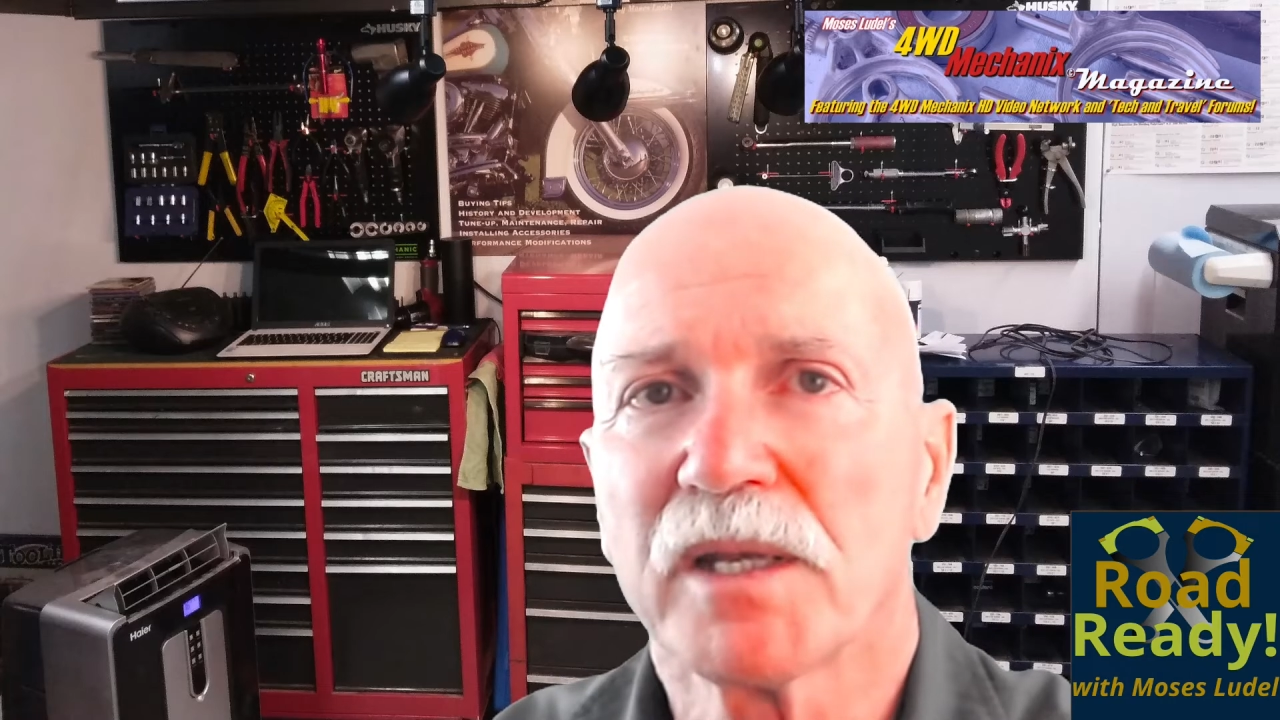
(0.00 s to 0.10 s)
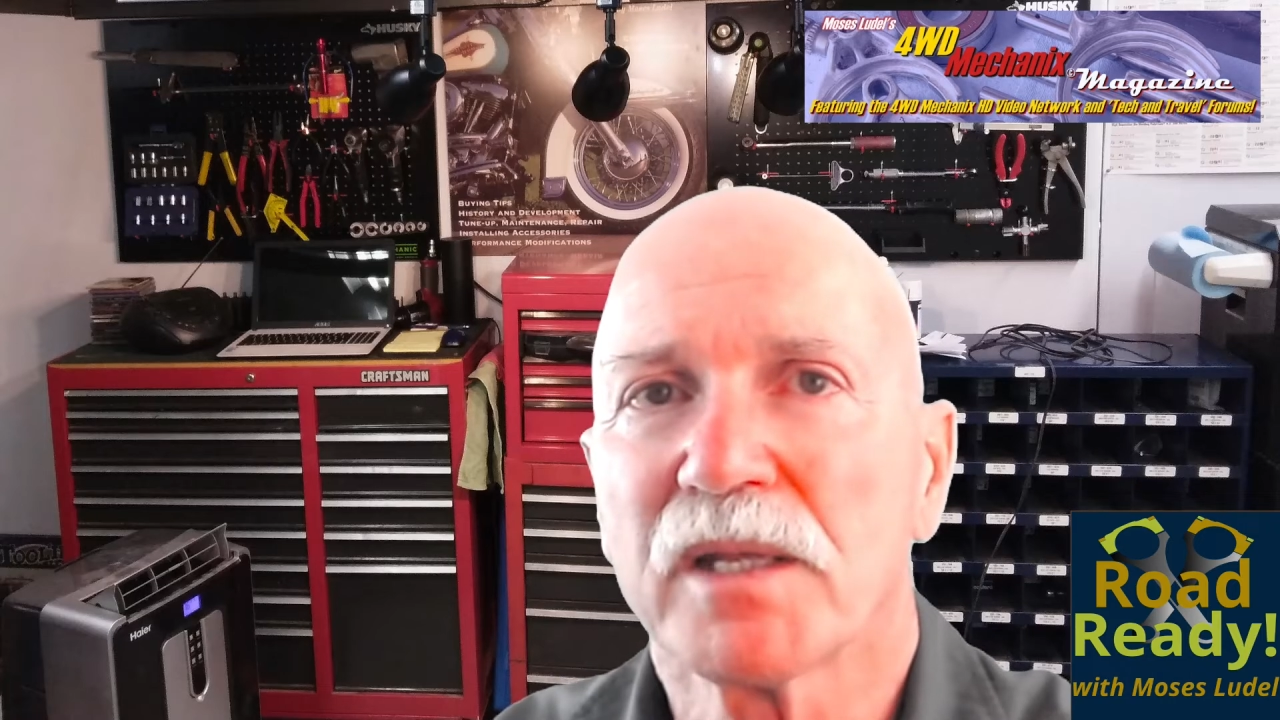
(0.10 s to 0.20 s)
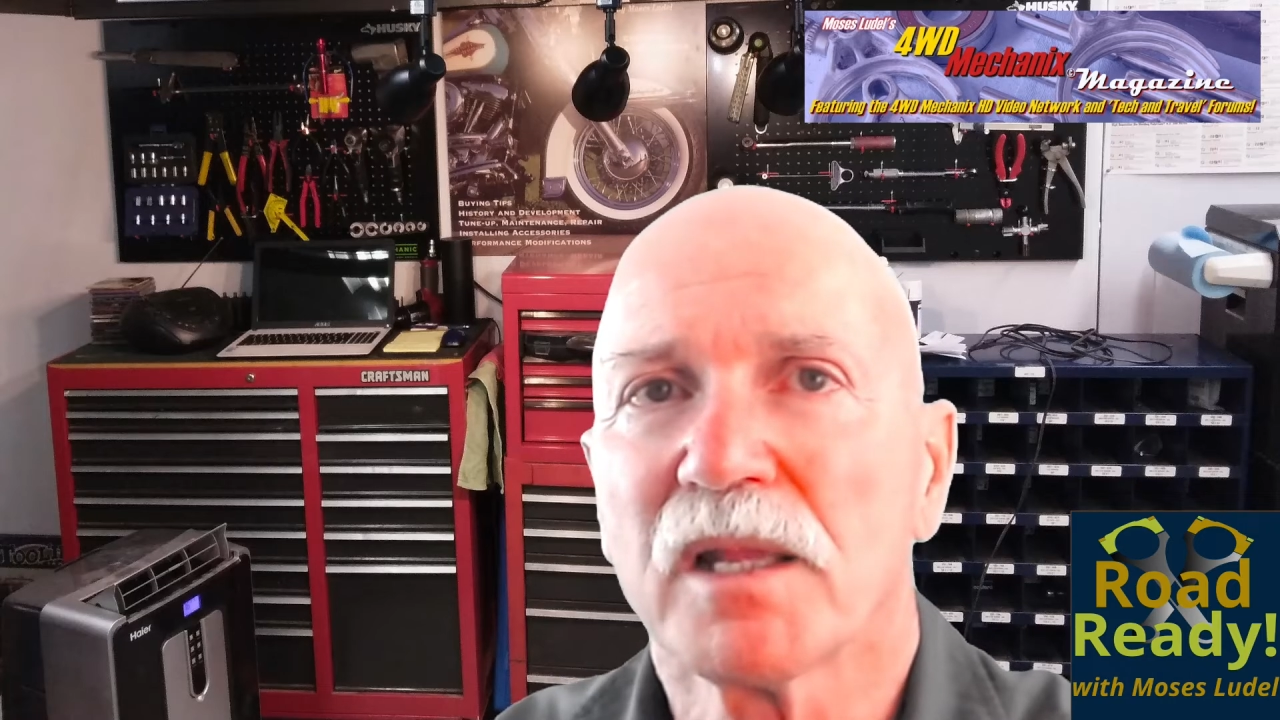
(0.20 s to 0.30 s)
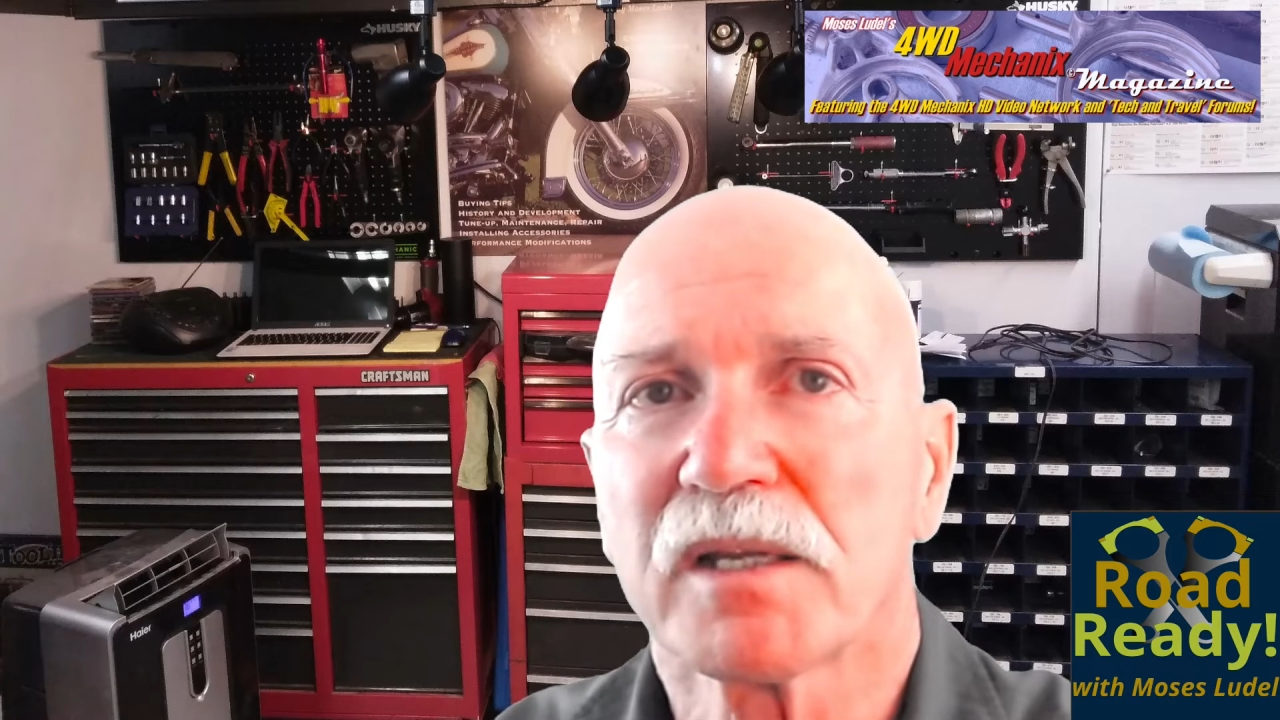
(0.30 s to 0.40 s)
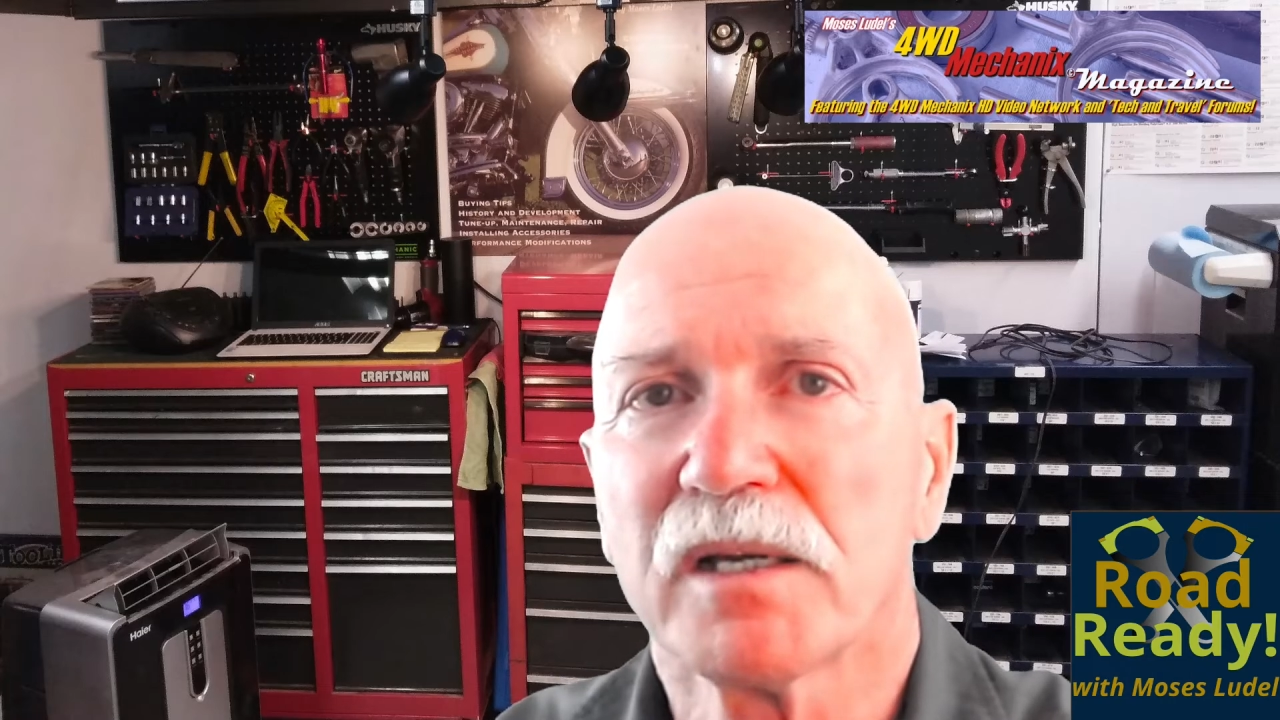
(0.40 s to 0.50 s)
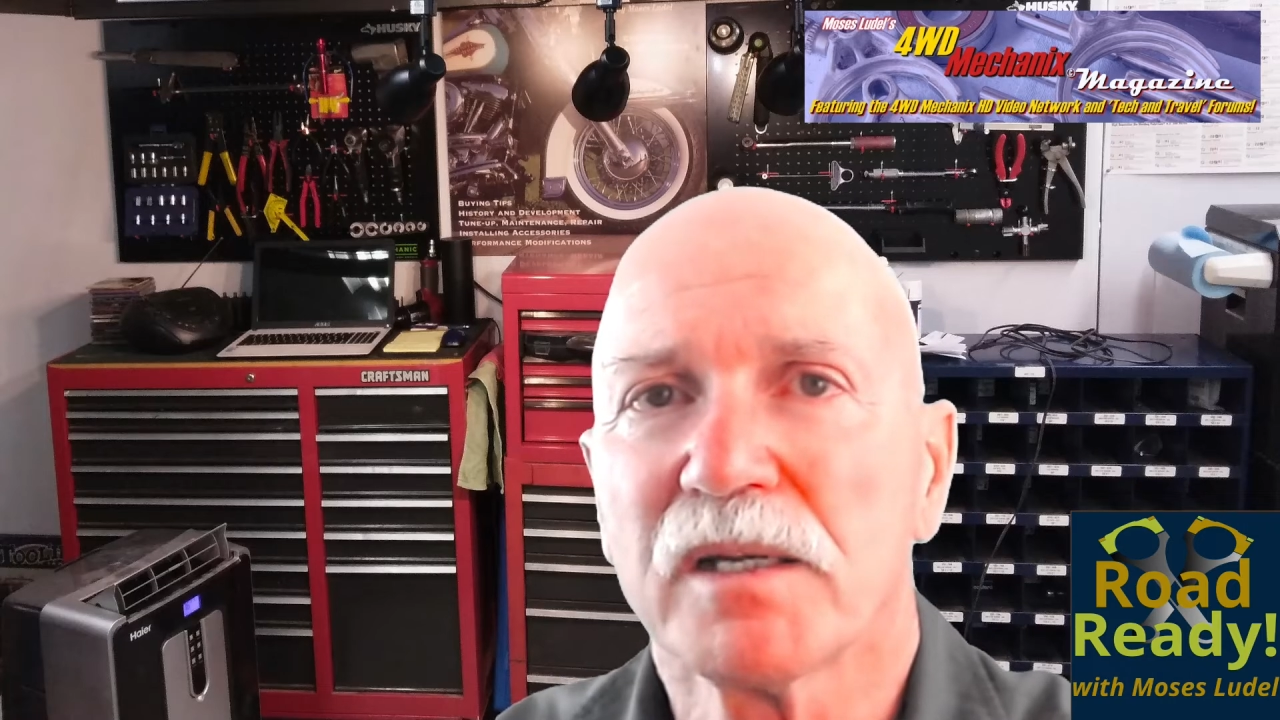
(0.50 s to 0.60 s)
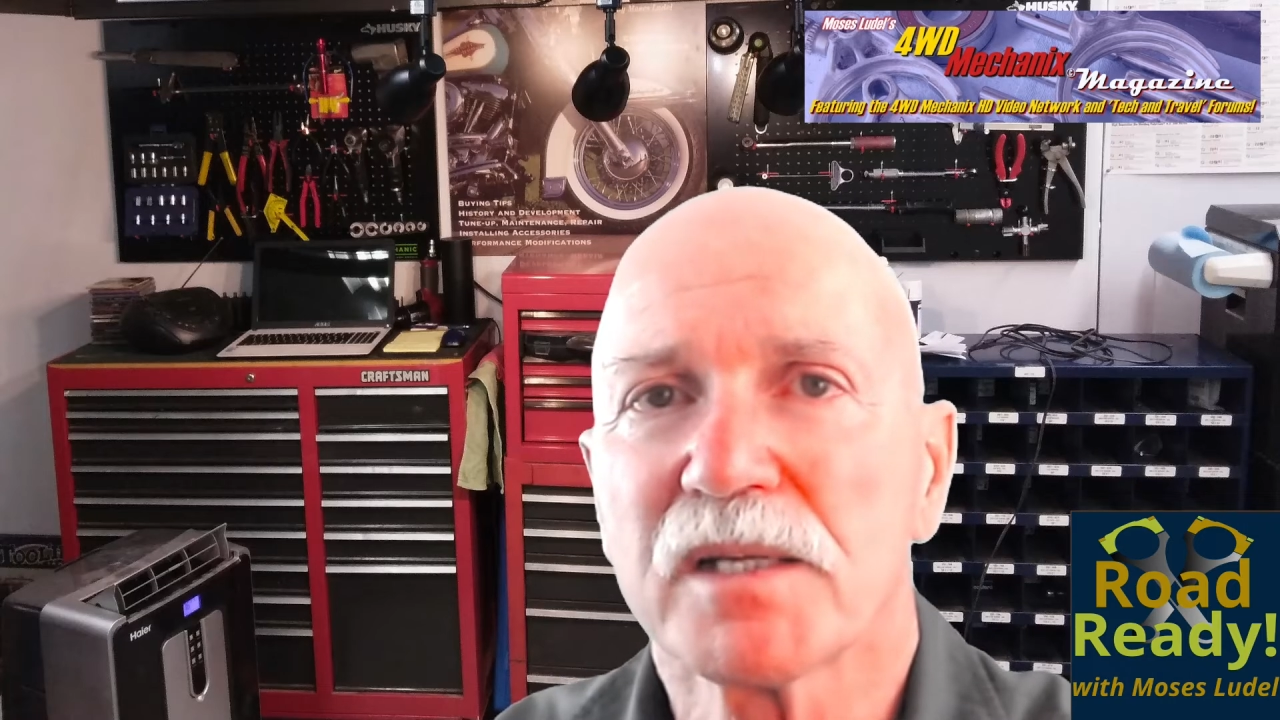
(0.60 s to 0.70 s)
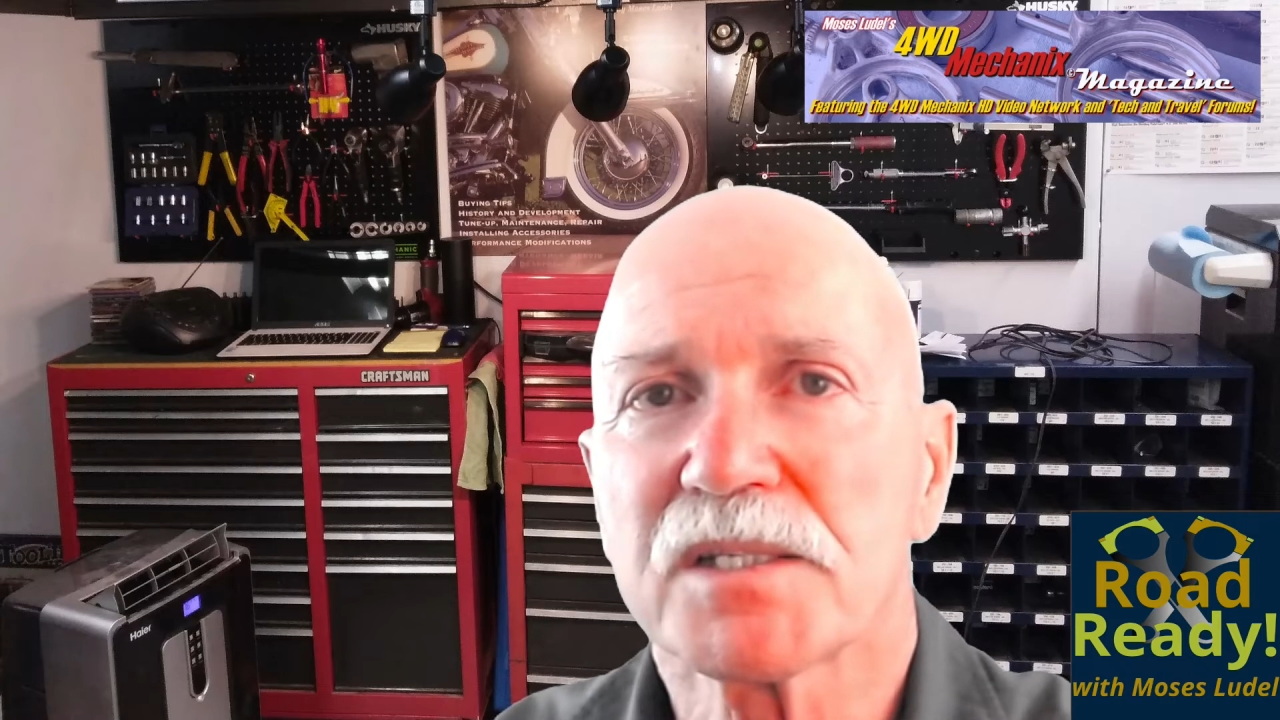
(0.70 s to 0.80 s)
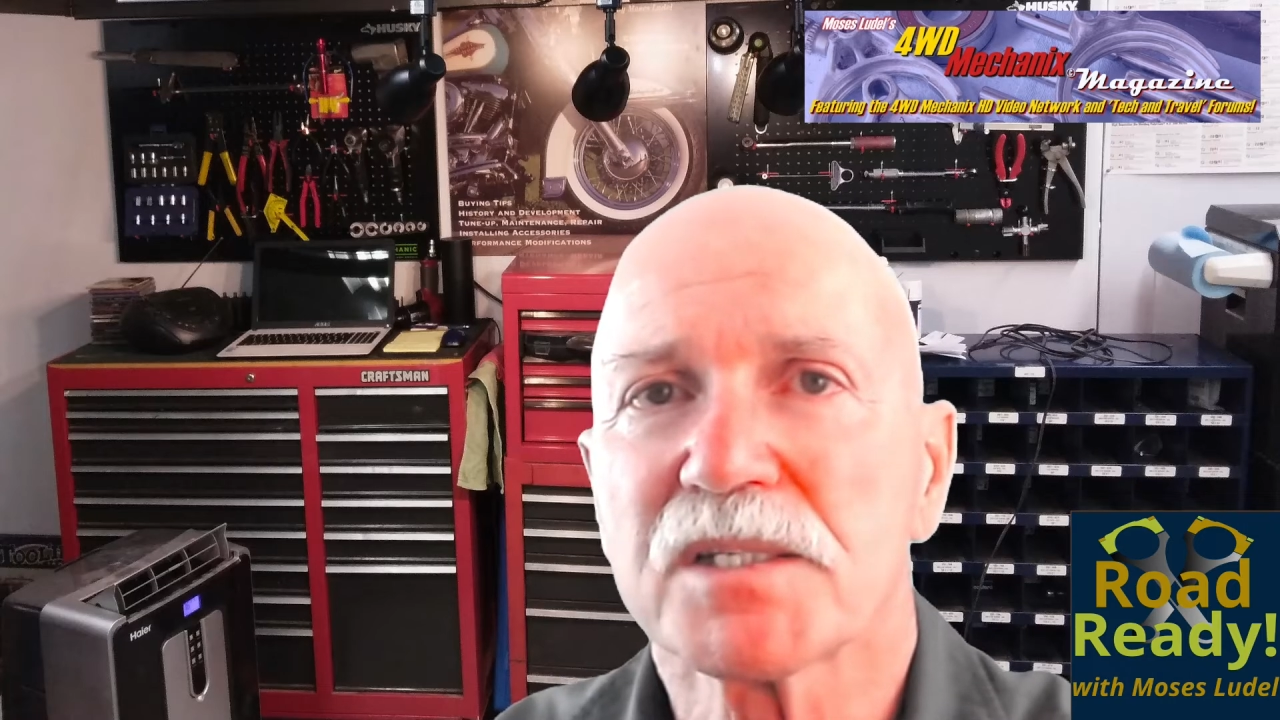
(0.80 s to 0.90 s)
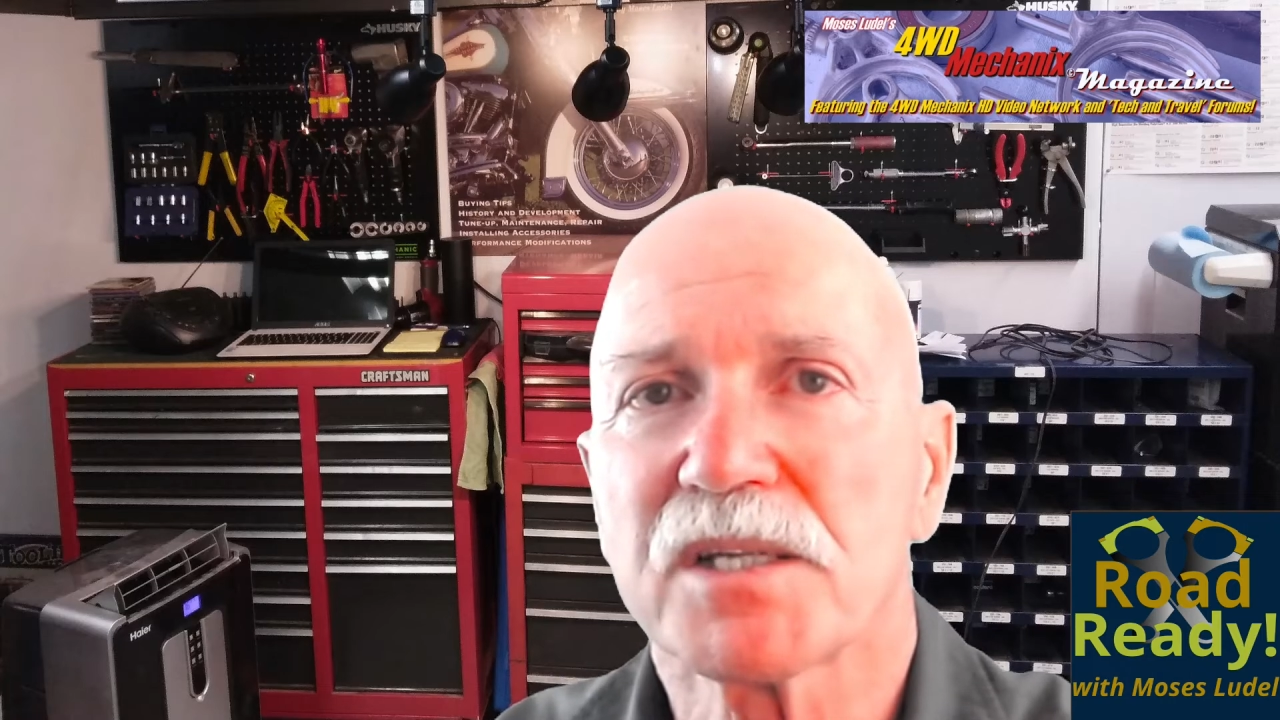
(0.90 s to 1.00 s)
like
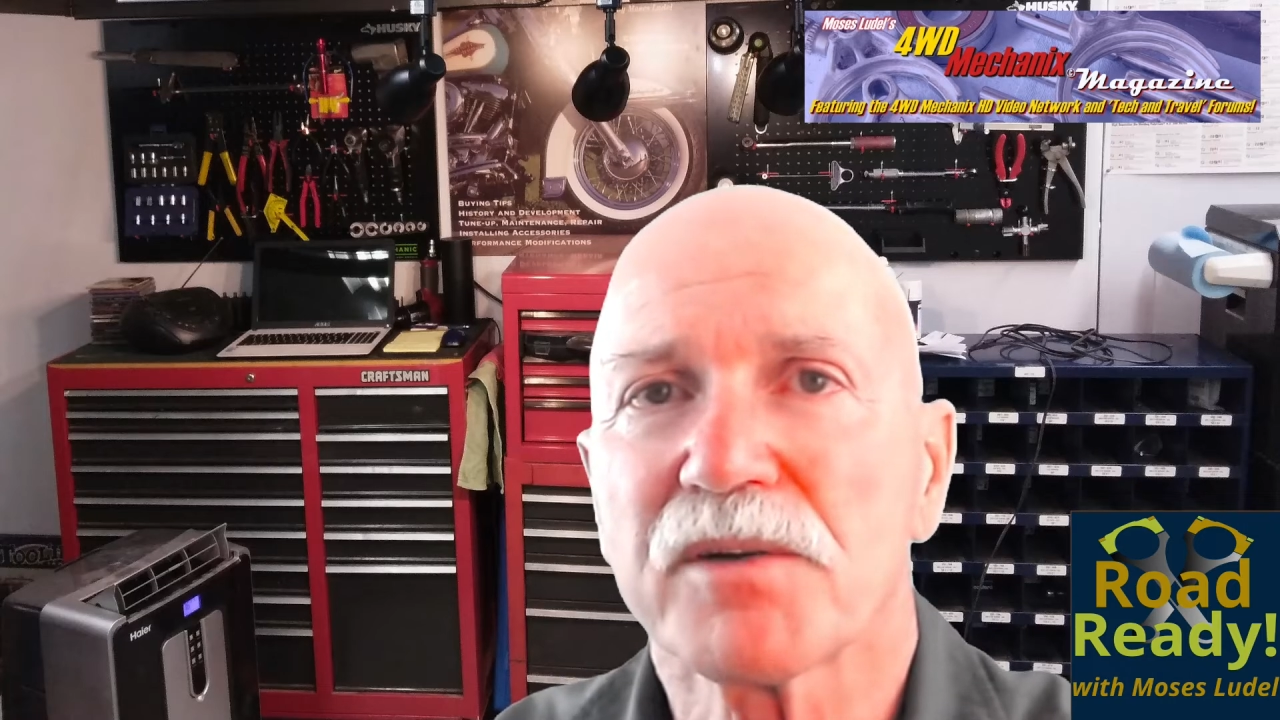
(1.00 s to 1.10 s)
unnecessary